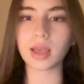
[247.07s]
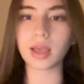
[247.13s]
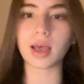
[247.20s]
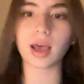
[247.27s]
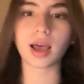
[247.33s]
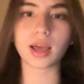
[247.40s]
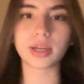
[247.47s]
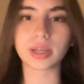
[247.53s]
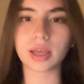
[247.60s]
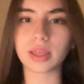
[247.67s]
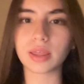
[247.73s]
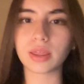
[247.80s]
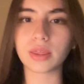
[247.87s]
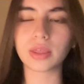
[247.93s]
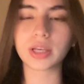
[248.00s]
And
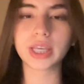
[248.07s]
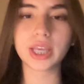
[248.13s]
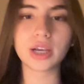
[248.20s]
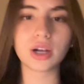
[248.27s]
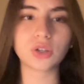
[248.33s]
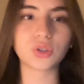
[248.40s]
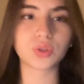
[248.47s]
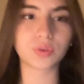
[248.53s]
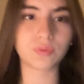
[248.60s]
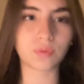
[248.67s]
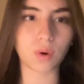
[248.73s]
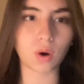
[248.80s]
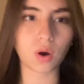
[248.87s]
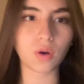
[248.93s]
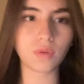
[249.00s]
the key countries
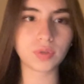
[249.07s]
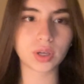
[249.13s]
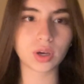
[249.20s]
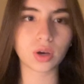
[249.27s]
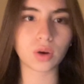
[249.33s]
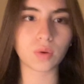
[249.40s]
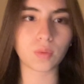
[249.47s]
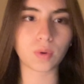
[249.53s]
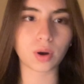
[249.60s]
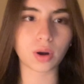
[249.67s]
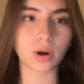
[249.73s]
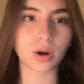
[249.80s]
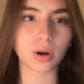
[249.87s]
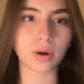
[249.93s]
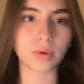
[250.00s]
involved
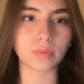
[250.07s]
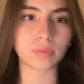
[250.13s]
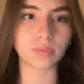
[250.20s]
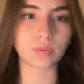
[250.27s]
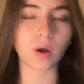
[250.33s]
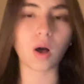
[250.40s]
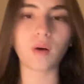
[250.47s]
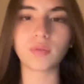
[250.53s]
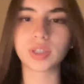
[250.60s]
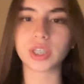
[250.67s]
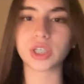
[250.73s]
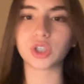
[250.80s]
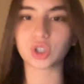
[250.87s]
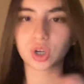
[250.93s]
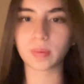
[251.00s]
were, well, obviously
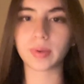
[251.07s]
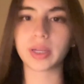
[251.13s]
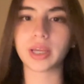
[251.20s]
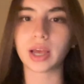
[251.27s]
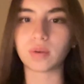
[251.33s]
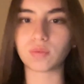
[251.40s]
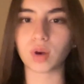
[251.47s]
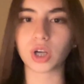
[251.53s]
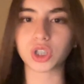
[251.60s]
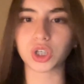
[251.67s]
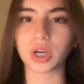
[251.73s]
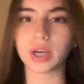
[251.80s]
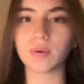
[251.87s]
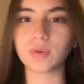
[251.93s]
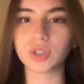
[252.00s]
Germany and Russia.
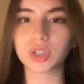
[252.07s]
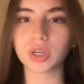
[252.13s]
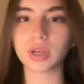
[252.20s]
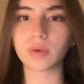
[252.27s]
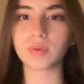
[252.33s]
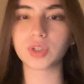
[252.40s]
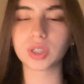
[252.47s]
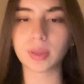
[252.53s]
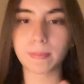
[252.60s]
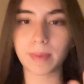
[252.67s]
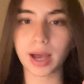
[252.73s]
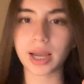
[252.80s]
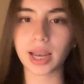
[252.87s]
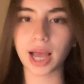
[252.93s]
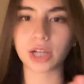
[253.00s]
It was just a
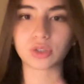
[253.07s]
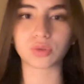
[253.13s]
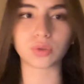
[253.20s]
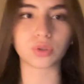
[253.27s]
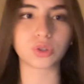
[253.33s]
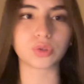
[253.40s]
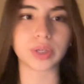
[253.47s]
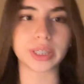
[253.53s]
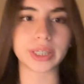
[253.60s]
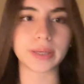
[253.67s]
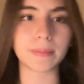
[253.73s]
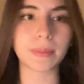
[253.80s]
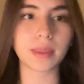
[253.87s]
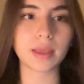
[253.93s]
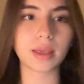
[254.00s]
bilateral treaty.
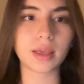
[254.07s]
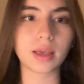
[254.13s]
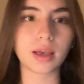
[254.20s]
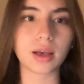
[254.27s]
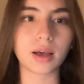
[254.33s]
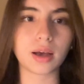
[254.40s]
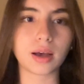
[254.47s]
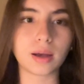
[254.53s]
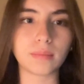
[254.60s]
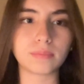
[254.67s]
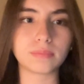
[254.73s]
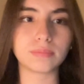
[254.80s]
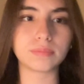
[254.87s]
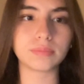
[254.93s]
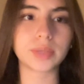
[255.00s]

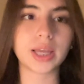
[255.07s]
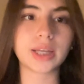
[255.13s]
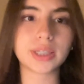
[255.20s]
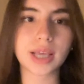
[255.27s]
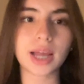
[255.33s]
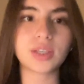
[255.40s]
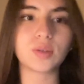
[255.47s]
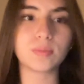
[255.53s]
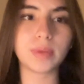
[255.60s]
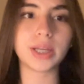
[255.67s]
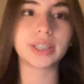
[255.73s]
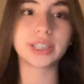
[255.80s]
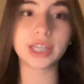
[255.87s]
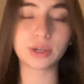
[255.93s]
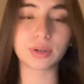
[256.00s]
They decided to meet
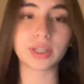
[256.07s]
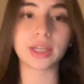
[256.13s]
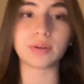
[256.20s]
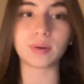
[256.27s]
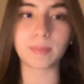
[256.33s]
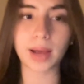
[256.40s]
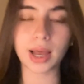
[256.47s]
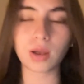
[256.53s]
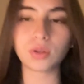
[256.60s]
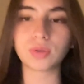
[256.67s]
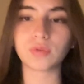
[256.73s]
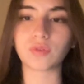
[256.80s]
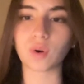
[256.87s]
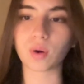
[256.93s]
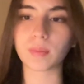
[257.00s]
secretly at Rapallo to
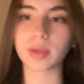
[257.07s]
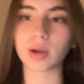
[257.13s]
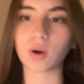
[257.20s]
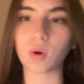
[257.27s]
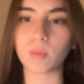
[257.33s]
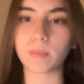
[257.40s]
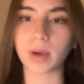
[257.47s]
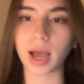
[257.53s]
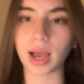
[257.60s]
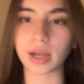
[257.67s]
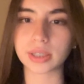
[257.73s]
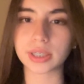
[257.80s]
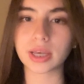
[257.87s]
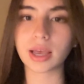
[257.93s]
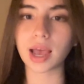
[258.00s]
form their own
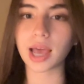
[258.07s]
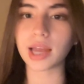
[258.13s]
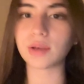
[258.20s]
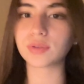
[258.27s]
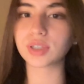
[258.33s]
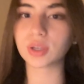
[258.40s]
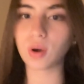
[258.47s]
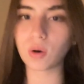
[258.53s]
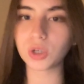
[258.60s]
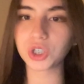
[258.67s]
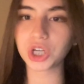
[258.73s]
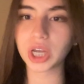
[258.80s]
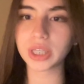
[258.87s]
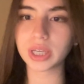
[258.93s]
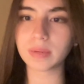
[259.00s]
pact. And it was
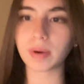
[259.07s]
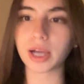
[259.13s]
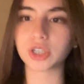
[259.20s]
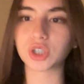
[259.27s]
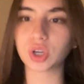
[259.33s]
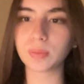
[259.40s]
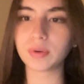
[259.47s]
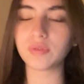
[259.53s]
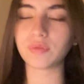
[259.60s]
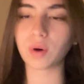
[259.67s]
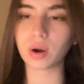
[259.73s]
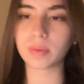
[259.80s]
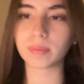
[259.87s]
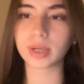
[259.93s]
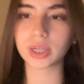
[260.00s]
negotiated by German
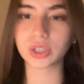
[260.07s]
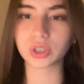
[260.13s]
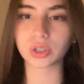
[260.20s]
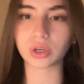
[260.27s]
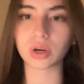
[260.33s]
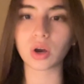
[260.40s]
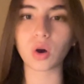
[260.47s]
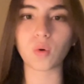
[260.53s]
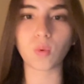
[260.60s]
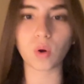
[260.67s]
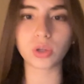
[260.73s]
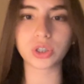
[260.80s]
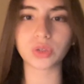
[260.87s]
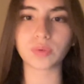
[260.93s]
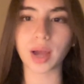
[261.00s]
Foreign Minister
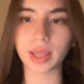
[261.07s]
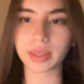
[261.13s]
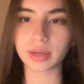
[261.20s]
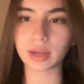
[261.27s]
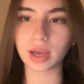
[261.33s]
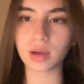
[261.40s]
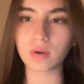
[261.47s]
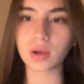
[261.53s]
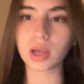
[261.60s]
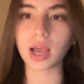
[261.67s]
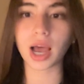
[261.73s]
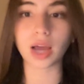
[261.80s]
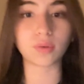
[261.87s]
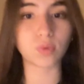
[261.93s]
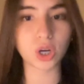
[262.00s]
Walter Rathenau
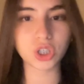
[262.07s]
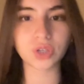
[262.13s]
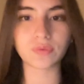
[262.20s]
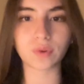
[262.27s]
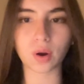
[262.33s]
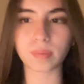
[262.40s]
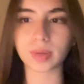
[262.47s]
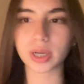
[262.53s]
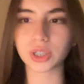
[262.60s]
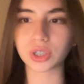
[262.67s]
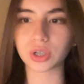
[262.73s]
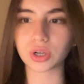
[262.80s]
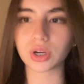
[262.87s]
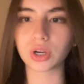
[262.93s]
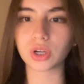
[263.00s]
and Russian Foreign
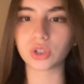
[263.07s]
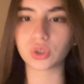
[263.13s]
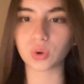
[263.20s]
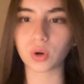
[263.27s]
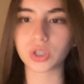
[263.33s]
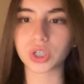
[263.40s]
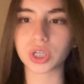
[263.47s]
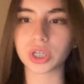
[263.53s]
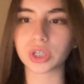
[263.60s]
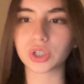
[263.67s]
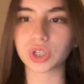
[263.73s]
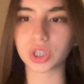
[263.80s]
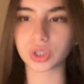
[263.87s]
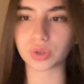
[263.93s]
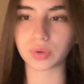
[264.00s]
Minister Georgy
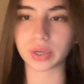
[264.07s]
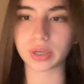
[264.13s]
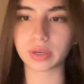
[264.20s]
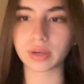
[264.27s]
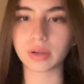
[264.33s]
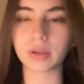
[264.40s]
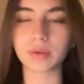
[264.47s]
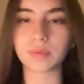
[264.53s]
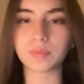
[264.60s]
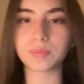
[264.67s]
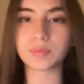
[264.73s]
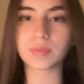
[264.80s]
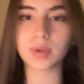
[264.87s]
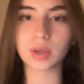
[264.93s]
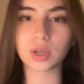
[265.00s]
Chicherin.
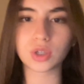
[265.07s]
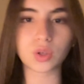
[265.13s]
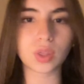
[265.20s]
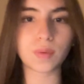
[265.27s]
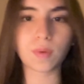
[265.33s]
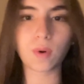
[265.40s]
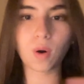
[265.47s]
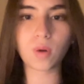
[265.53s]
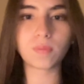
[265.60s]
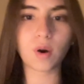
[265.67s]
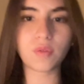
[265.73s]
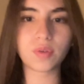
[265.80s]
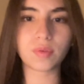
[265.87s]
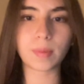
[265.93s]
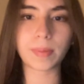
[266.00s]
So they were
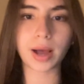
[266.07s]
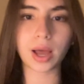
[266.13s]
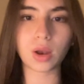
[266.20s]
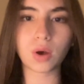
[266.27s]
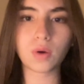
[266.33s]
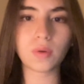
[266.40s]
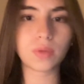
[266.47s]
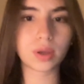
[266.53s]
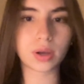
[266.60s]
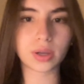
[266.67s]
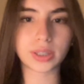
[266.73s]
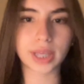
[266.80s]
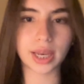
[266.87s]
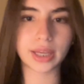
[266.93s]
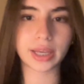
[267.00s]
both in Rapallo, the
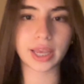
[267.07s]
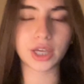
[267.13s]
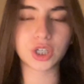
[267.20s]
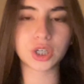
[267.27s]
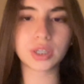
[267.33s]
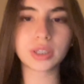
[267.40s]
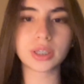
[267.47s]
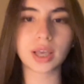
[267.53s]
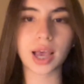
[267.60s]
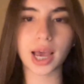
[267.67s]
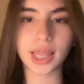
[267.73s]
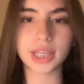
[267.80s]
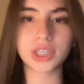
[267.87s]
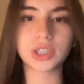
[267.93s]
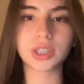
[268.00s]
delegations,
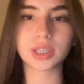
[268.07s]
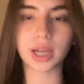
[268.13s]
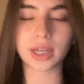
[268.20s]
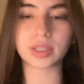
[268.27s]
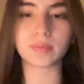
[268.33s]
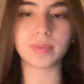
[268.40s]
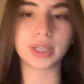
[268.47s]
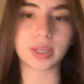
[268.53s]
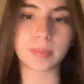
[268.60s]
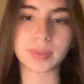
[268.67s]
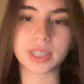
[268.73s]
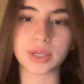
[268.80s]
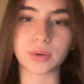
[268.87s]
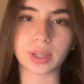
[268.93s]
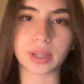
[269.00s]
and they just decided to meet up
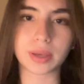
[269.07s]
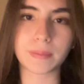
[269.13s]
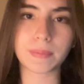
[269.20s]
secretly.